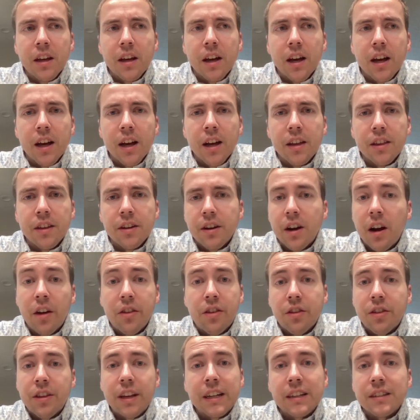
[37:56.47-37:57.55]
There are
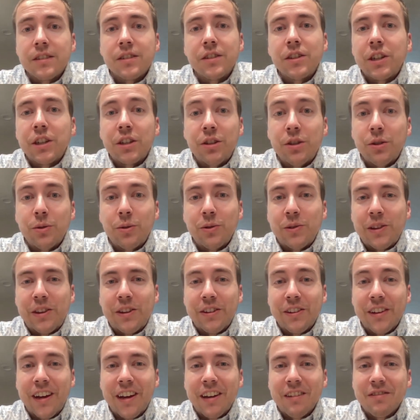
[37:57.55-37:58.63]
other things you could do with
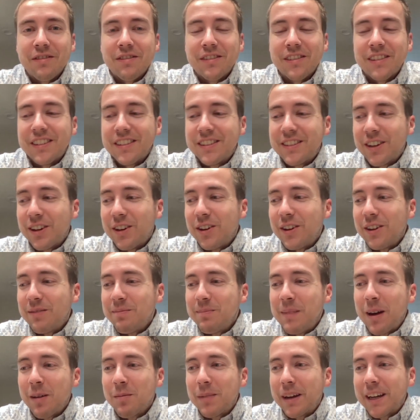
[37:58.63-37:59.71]
your life. So if
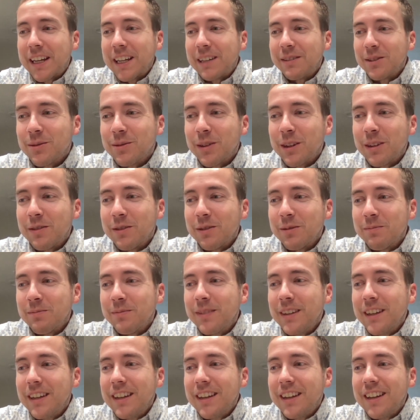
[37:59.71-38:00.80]
mountain biking one of them
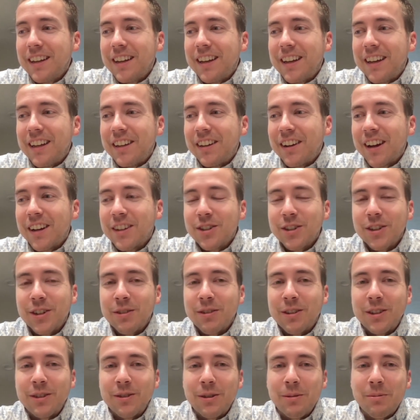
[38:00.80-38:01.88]
and you're not sure you
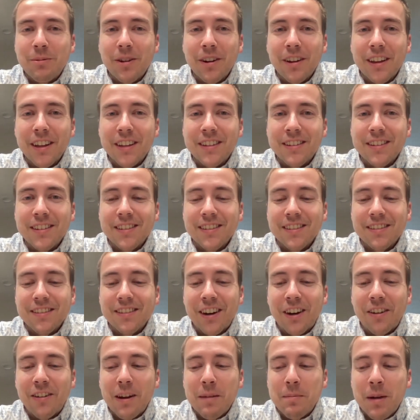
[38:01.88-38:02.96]
want to do it anymore, that's
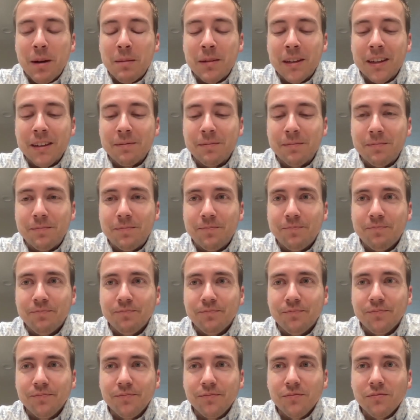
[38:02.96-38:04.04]
all right by me.
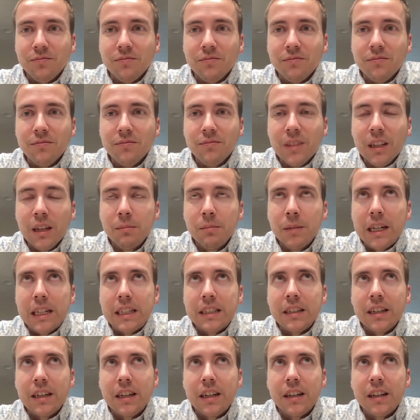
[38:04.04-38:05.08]
But